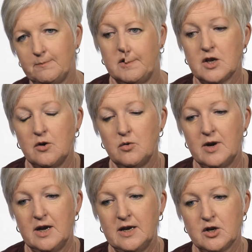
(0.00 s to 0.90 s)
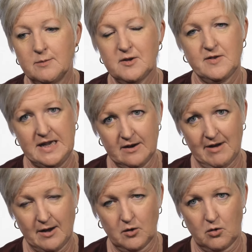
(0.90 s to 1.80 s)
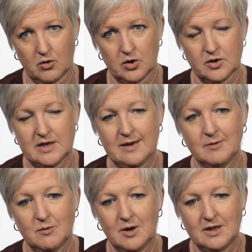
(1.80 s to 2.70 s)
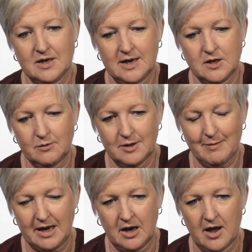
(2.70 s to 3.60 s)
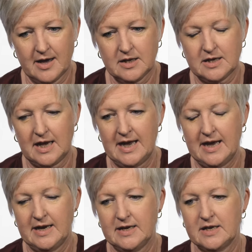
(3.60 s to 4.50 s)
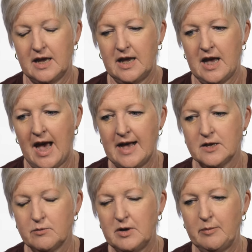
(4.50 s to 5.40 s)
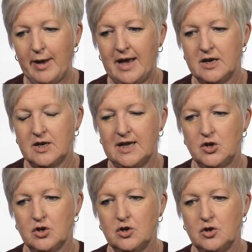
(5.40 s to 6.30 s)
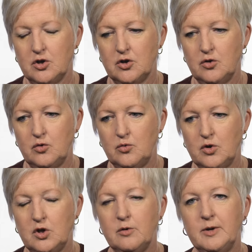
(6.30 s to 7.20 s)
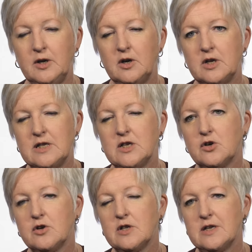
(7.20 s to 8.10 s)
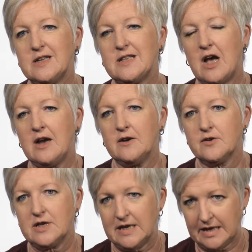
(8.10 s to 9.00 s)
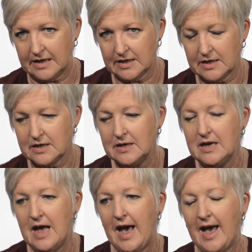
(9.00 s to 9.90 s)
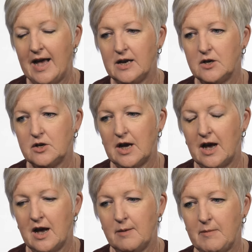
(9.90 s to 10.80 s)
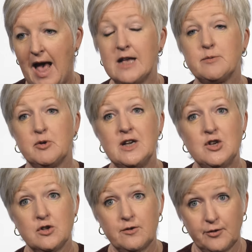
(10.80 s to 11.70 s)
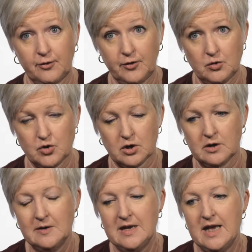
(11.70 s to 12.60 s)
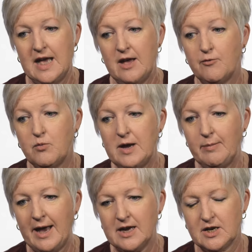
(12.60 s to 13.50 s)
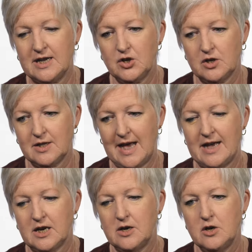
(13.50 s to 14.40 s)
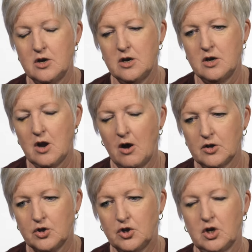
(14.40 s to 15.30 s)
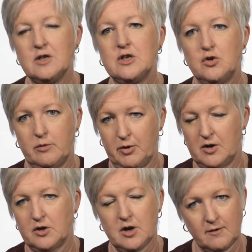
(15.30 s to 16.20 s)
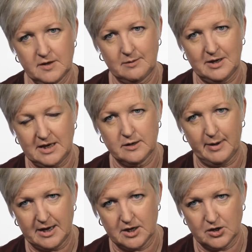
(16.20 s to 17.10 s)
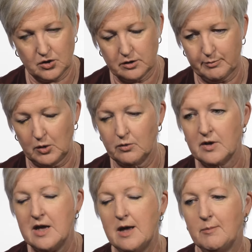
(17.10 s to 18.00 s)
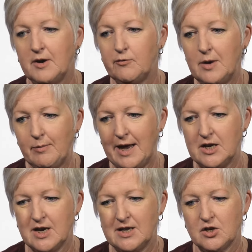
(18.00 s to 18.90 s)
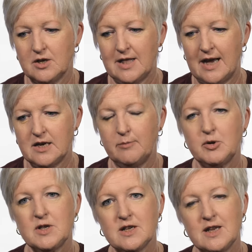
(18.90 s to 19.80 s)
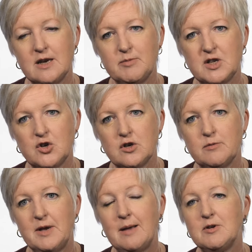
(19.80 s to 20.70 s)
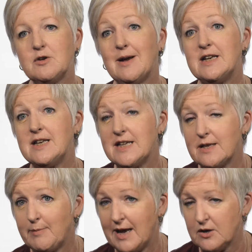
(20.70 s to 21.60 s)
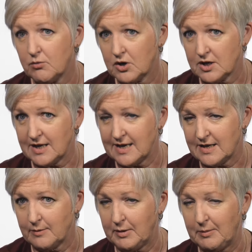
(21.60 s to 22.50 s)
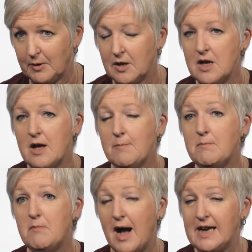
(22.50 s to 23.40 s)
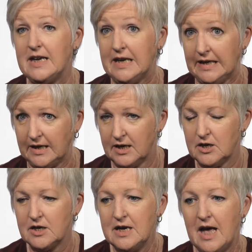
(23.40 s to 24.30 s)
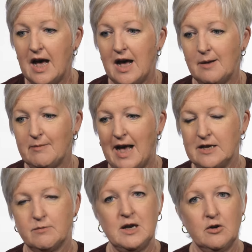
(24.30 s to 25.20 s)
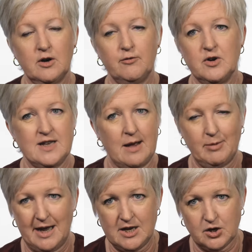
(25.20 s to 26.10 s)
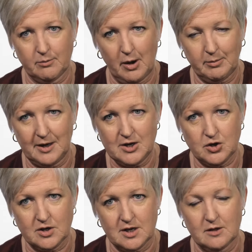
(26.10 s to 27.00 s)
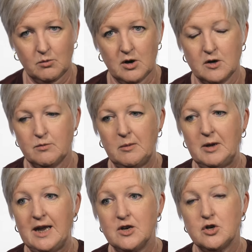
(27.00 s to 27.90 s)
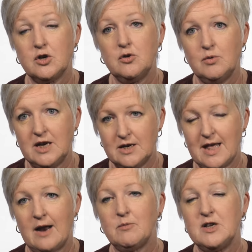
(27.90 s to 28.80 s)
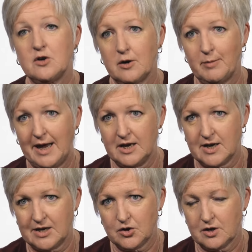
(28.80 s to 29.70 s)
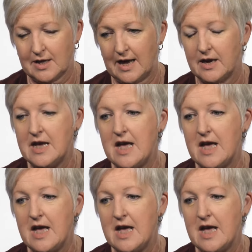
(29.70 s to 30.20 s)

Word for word: So in terms of seeing around corners, some of the work that I do with my clients is as we pay attention to human concerns, desires, needs, and aspirations for the future, if we pay attention to that and not just to the product, obviously we need to pay attention to both, but if we pay attention to that, it puts us in a position to be able to anticipate what it is that people might need. As we look at, for example, aging populations in the world and we begin to tune into that, we start paying attention to that.